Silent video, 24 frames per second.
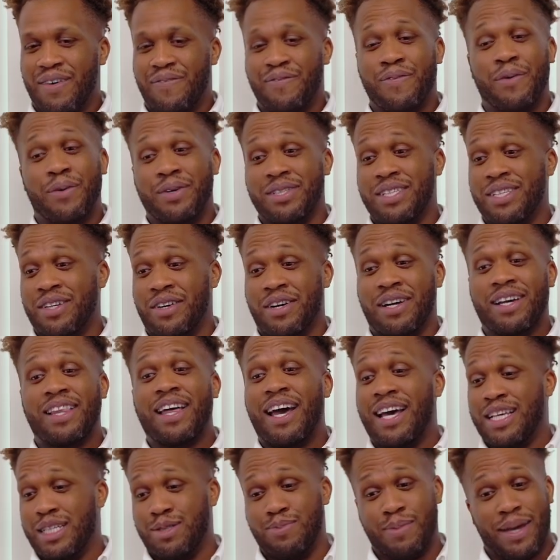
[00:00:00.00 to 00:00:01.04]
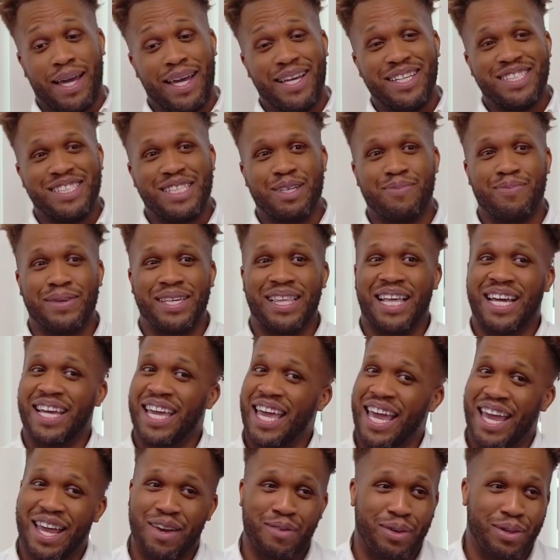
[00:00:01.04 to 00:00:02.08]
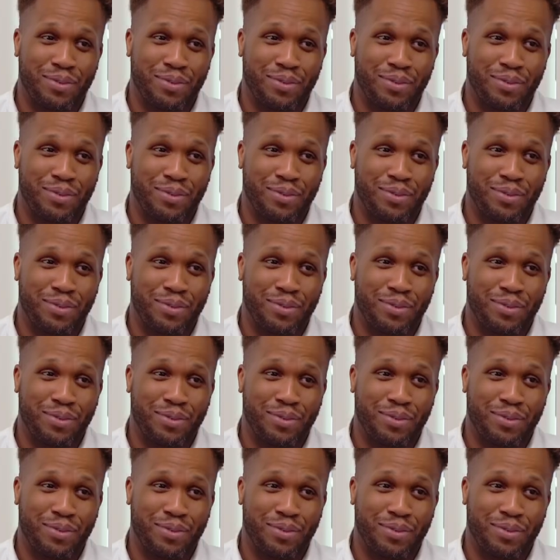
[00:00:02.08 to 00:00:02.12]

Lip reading: forcing our classmates to be like, hey,